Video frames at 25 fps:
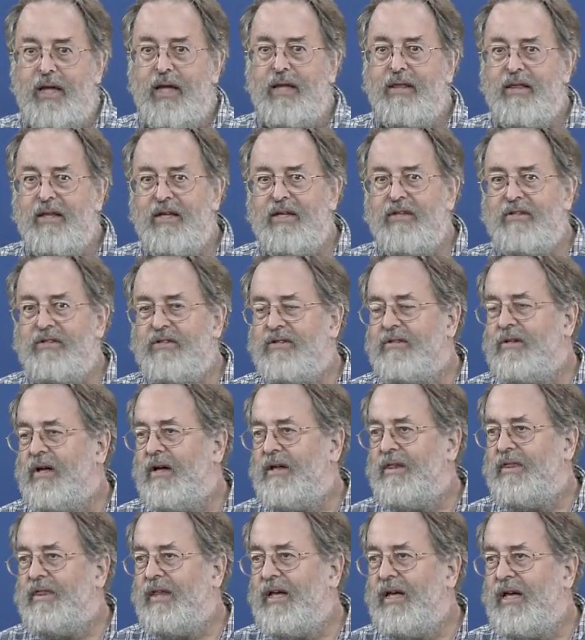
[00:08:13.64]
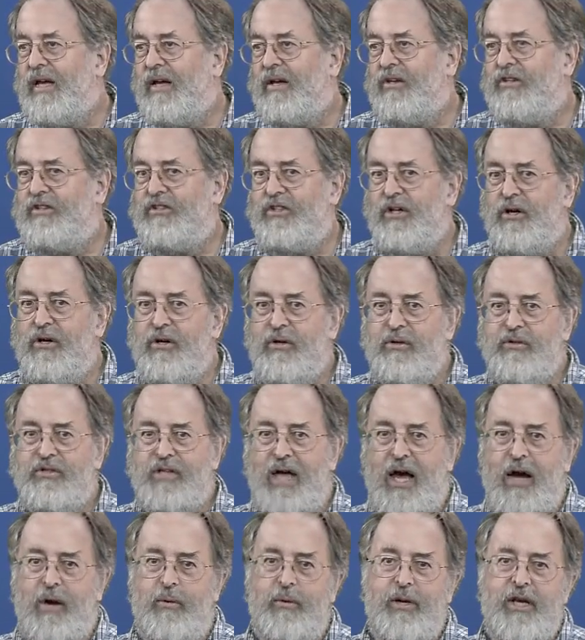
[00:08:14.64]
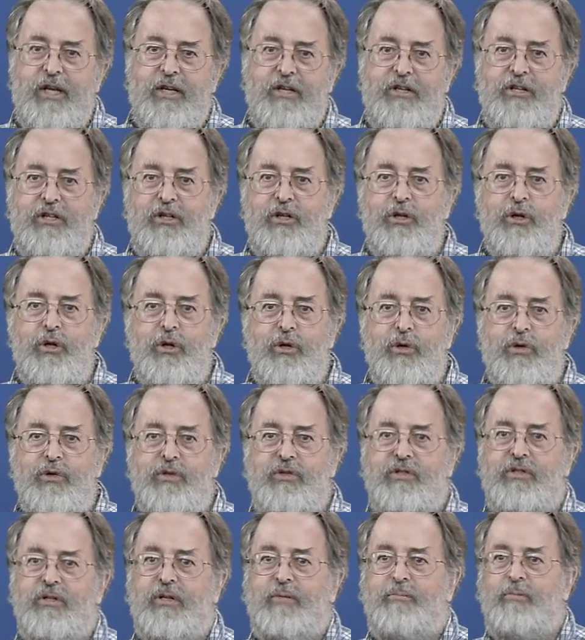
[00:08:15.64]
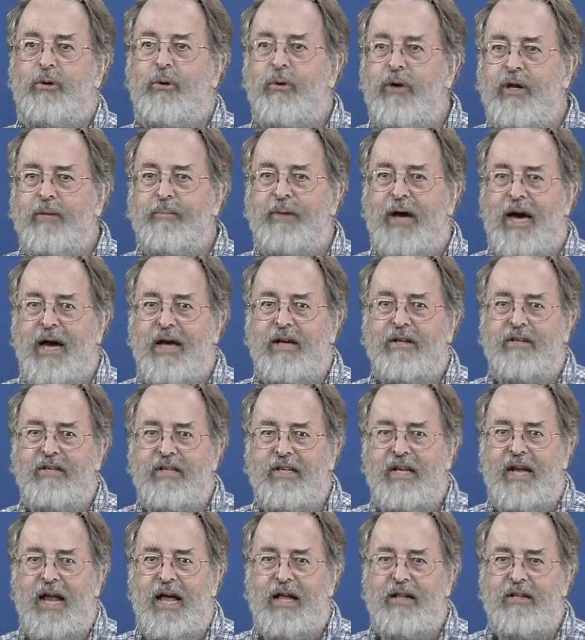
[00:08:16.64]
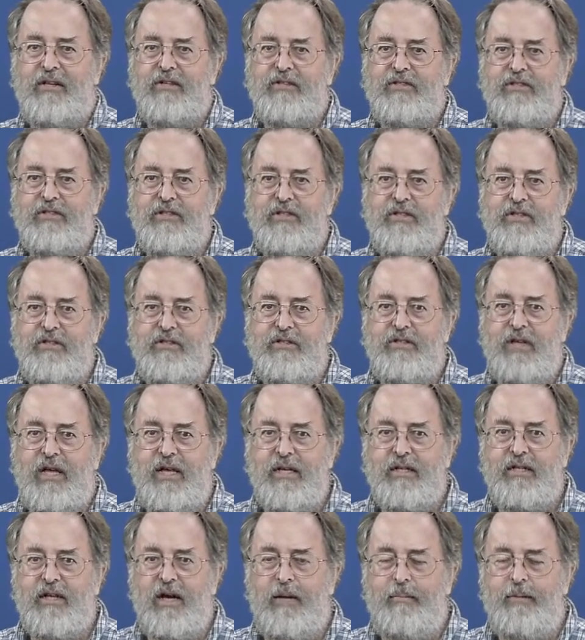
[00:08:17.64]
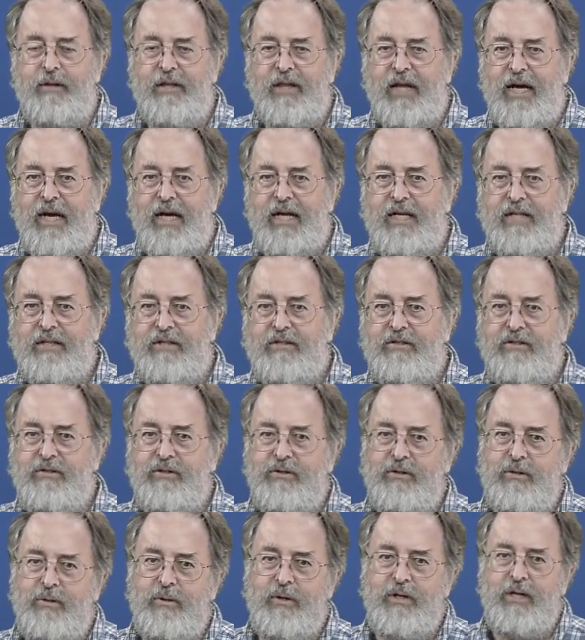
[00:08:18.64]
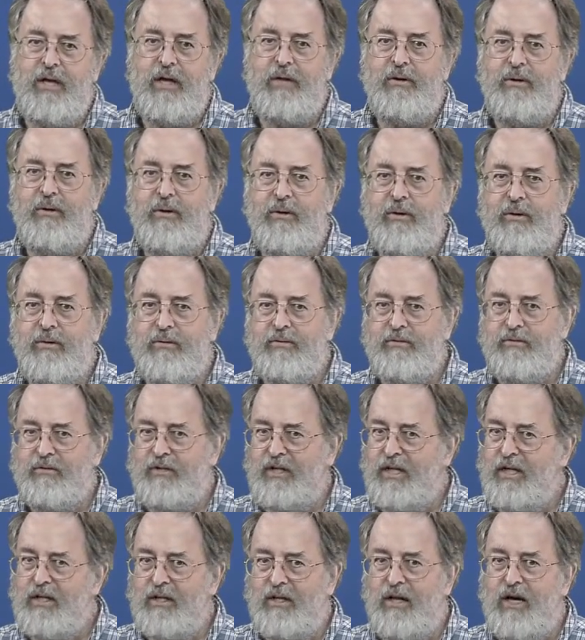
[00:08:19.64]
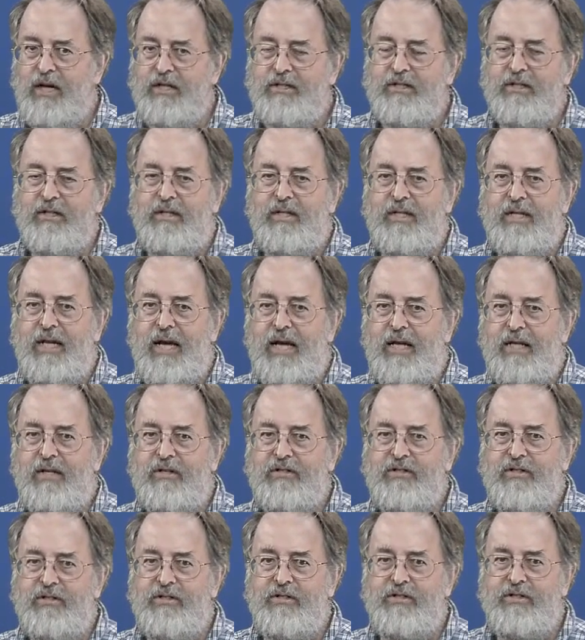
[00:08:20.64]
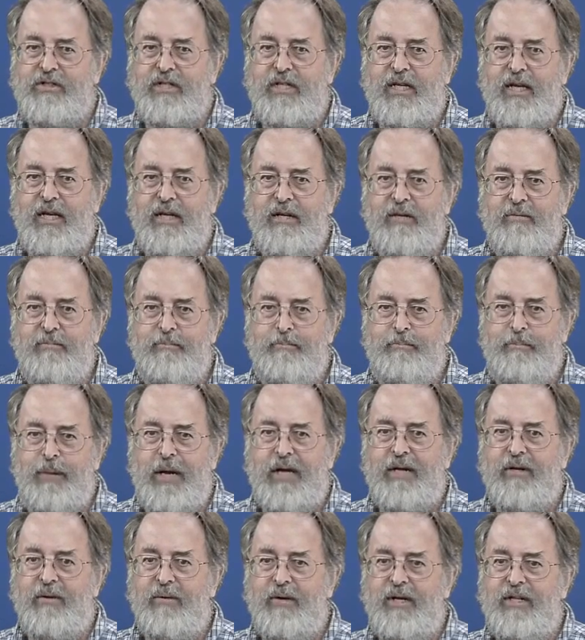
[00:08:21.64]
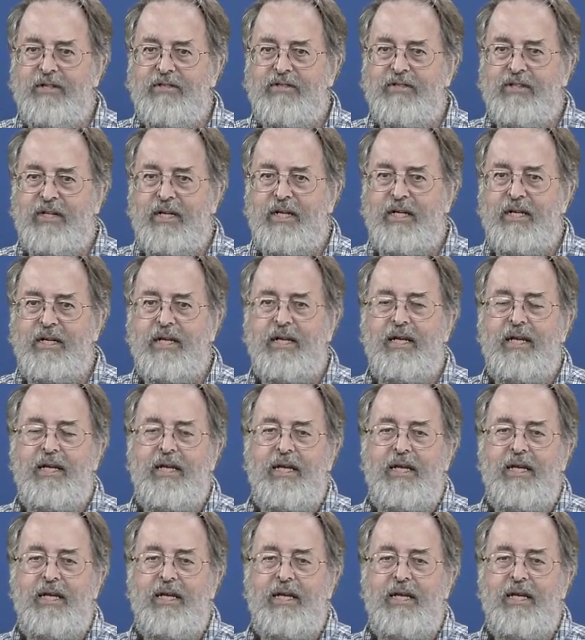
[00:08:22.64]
this, I think, shows how we can use a point pattern analysis and couple that to another ecological analysis to get better insight